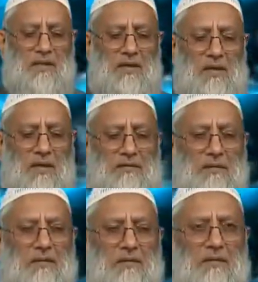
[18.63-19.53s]

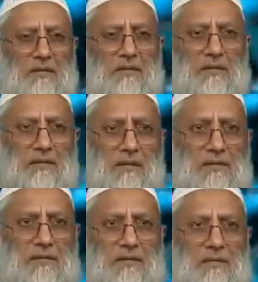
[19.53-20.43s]
Al-Adl, the
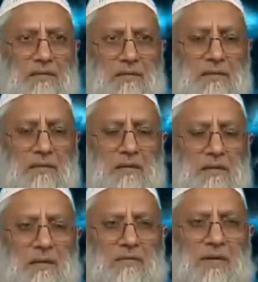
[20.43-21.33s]
just.
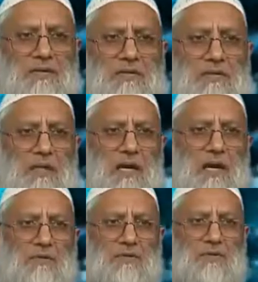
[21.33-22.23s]
First,
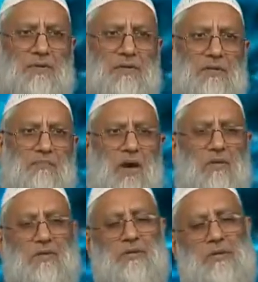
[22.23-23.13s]
a few things
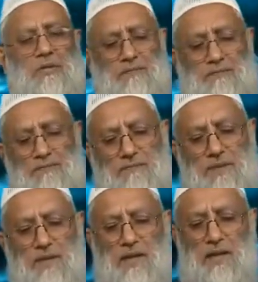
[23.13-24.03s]
about
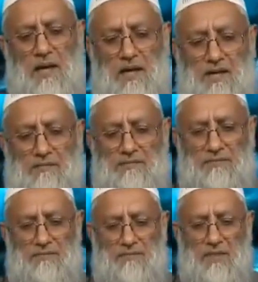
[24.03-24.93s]
Al-Hakam.
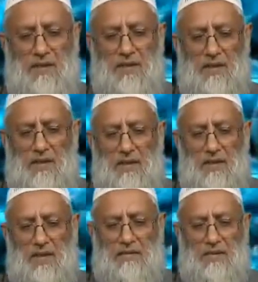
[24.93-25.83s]

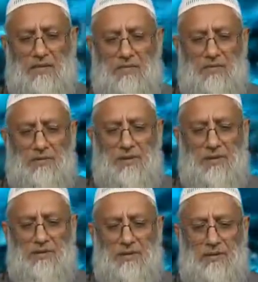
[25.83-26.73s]
As Allah subhanahu wa
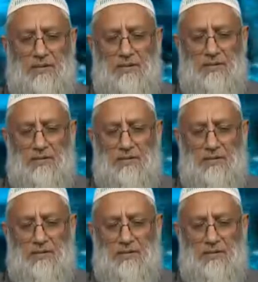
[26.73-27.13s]
ta'ala has said,